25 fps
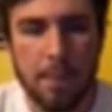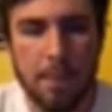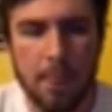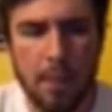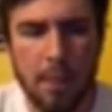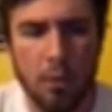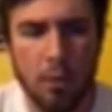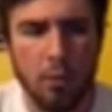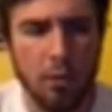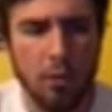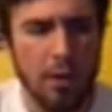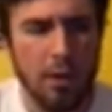
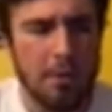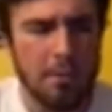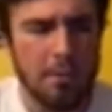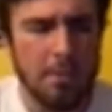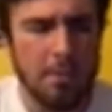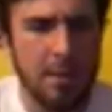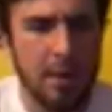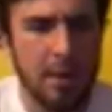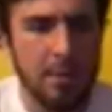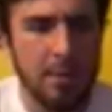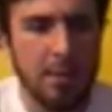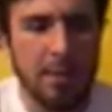weren't
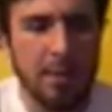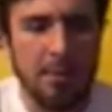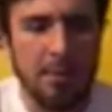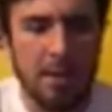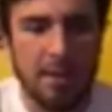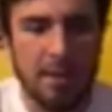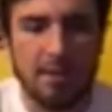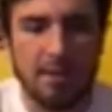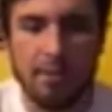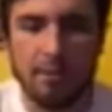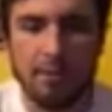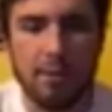maybe the
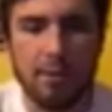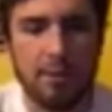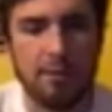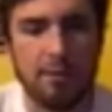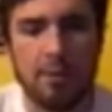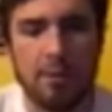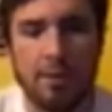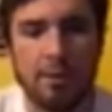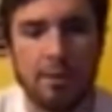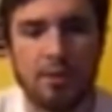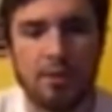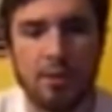best fit for
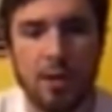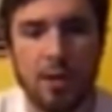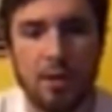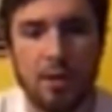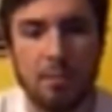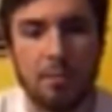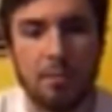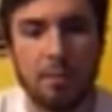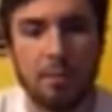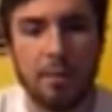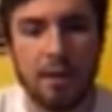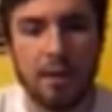the job,
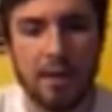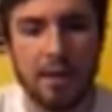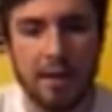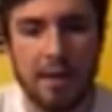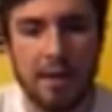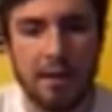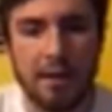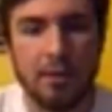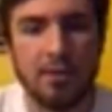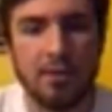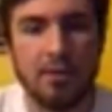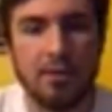but he
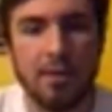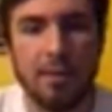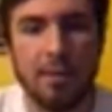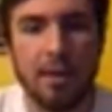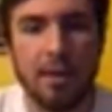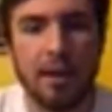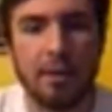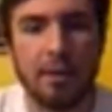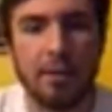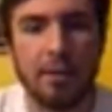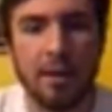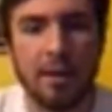used them
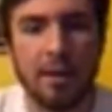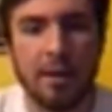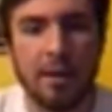anyway.